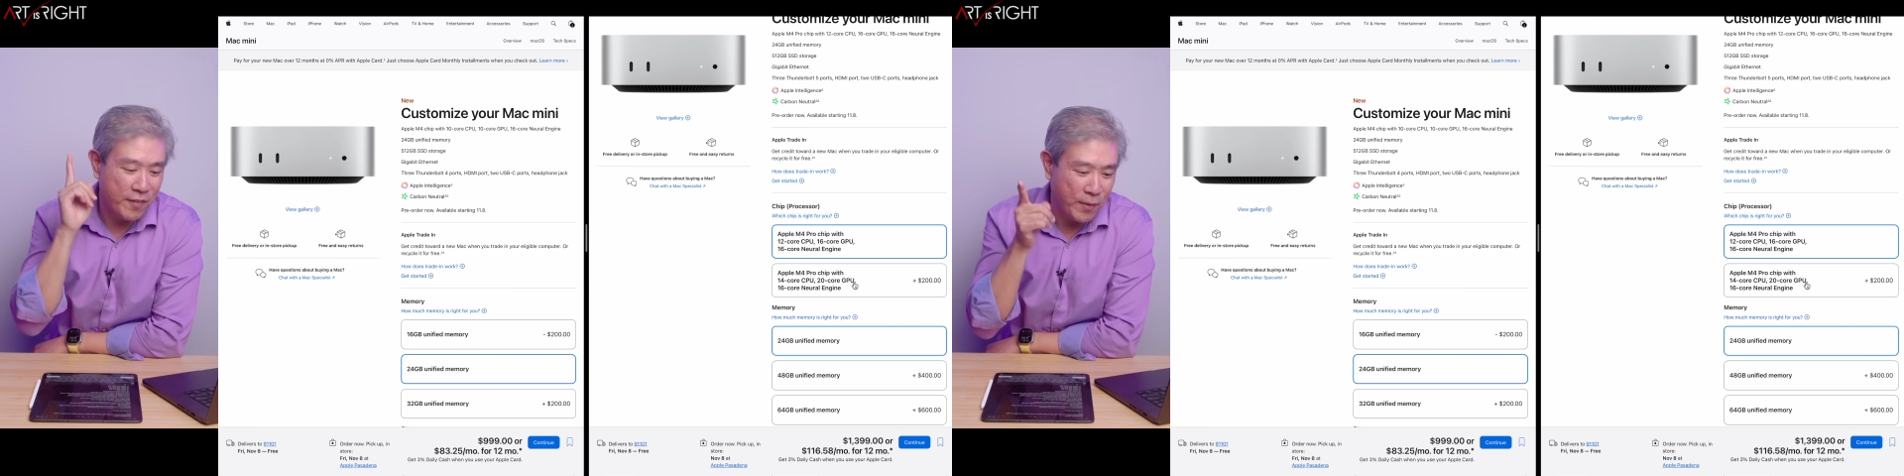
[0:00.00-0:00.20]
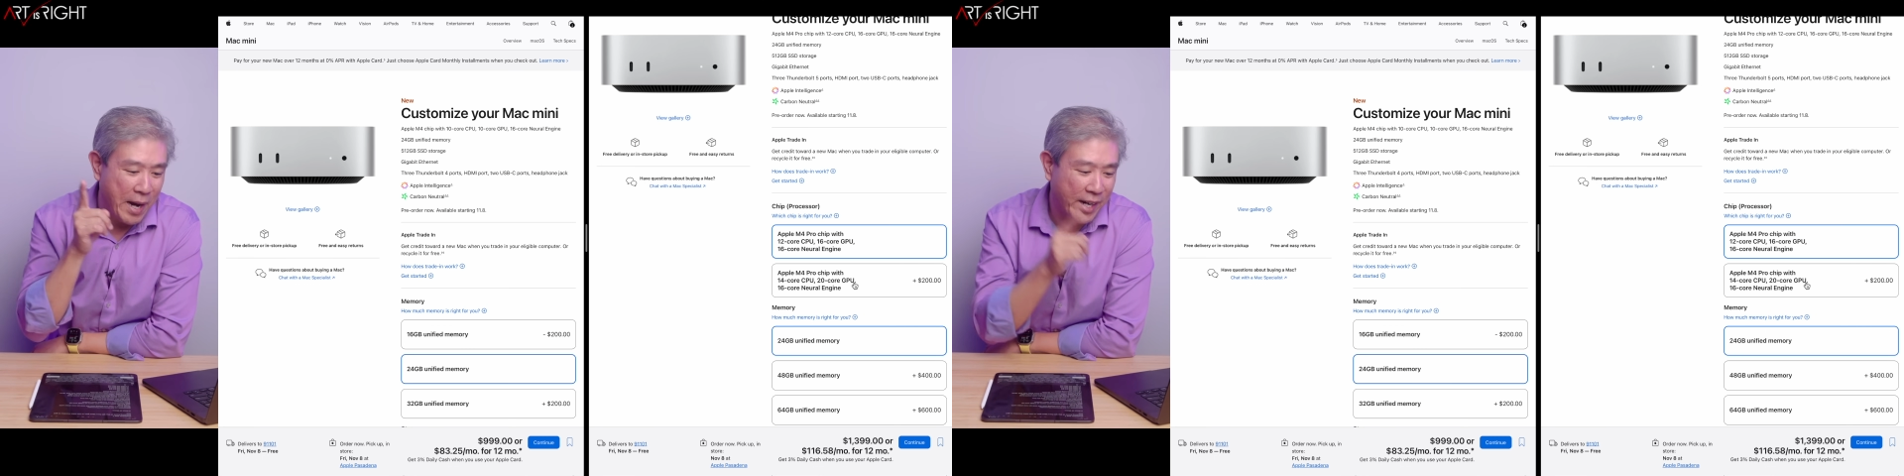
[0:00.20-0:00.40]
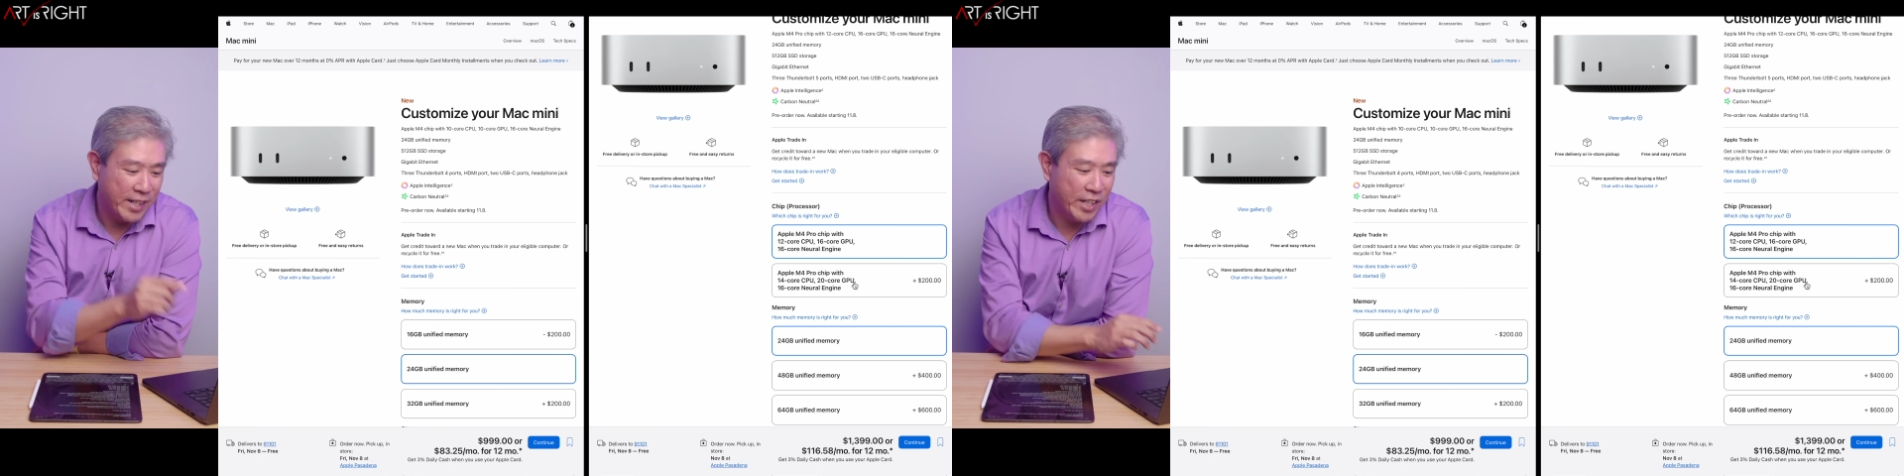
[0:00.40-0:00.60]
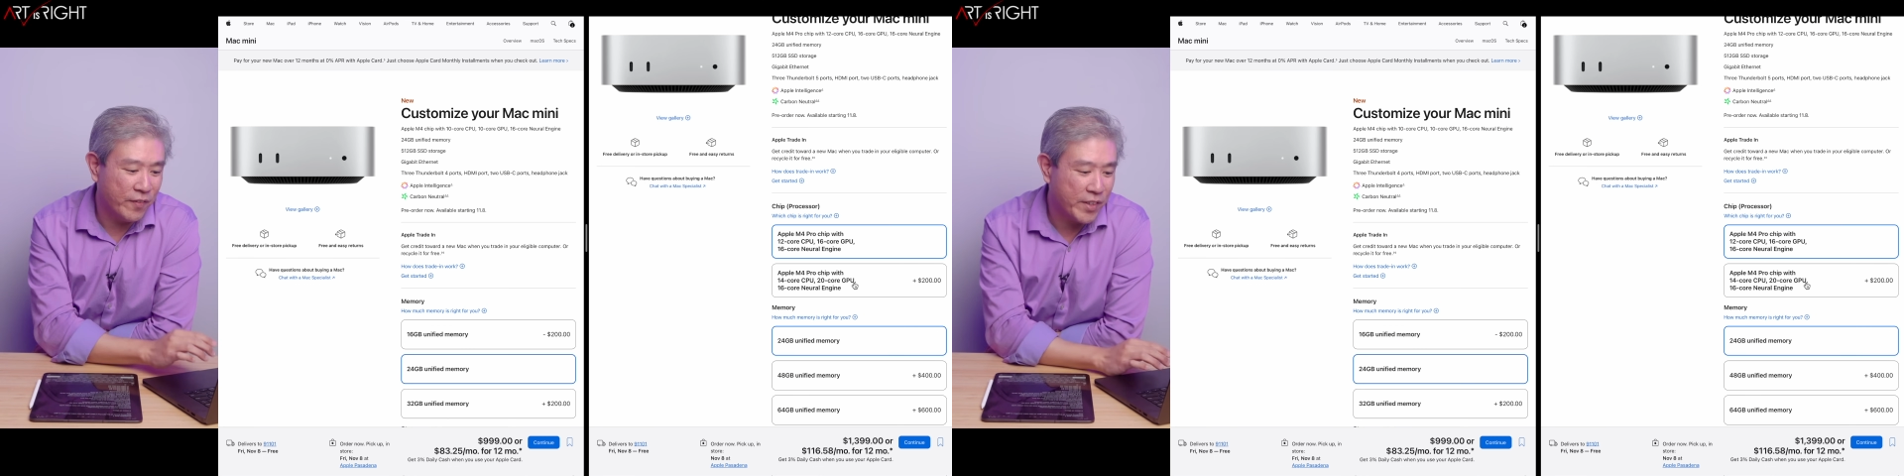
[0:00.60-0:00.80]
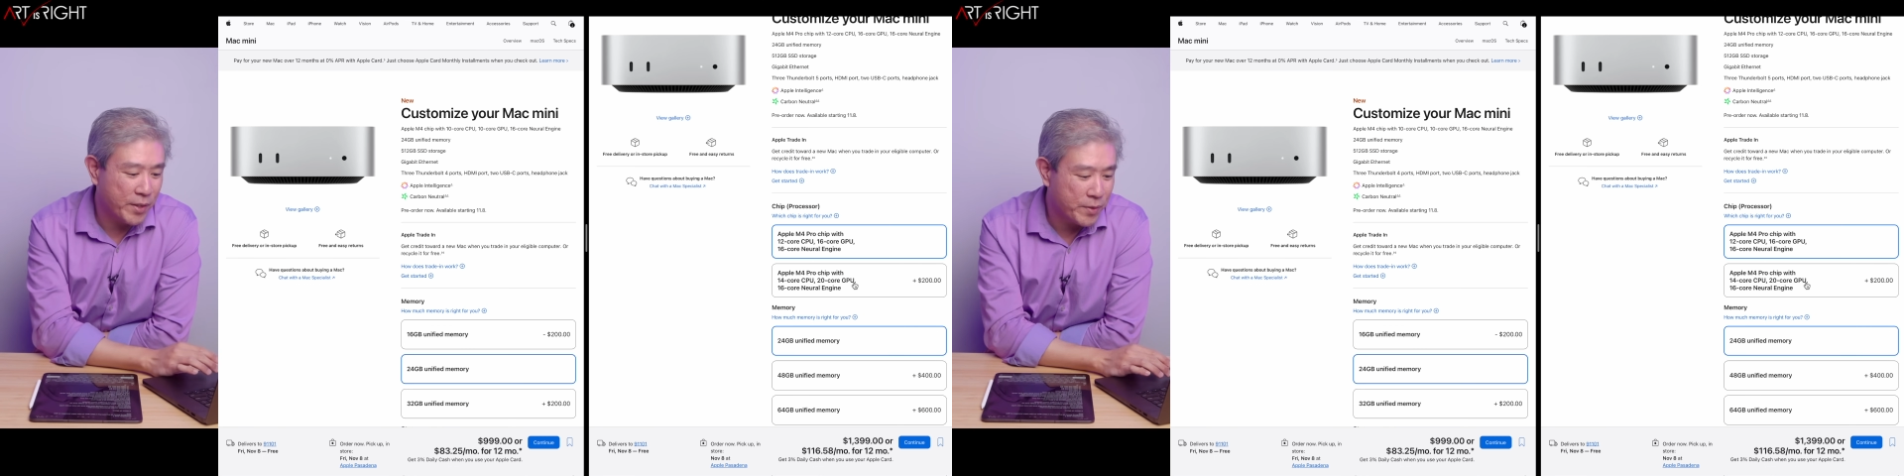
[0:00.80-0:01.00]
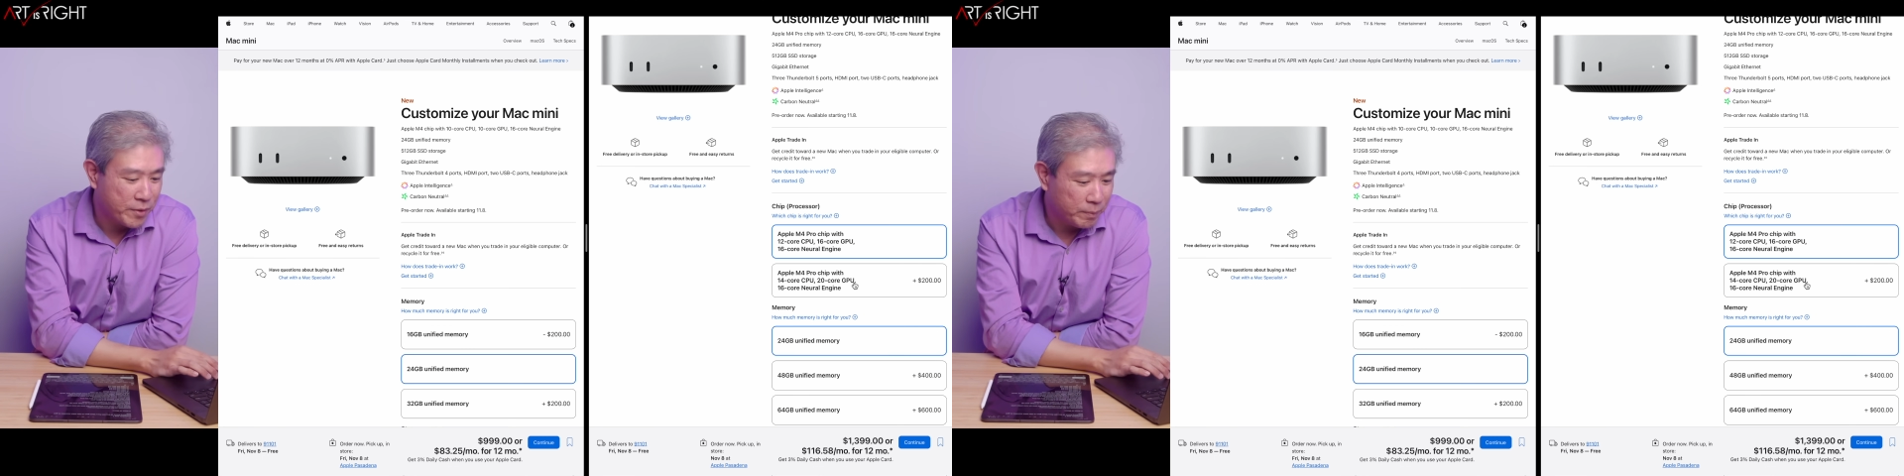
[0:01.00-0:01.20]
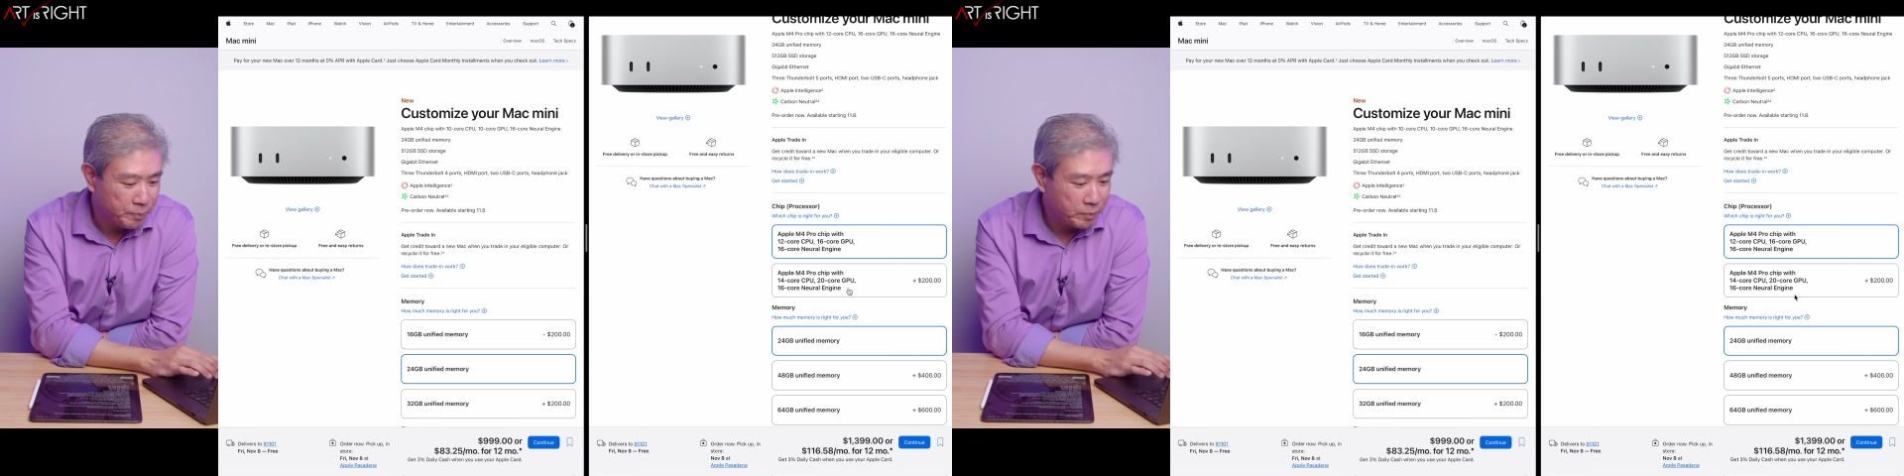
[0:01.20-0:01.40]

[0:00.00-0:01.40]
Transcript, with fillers: variety of those.